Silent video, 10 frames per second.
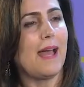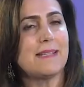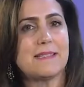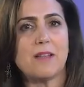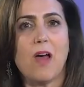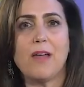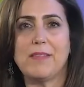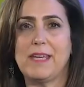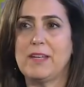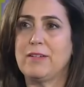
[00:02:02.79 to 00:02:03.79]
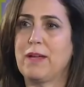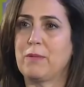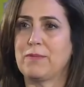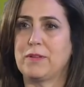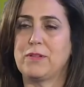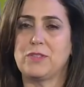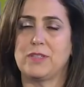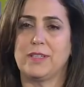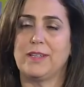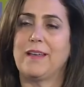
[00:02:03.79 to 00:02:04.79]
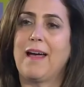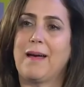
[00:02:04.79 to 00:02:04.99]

I saw the internet revolution,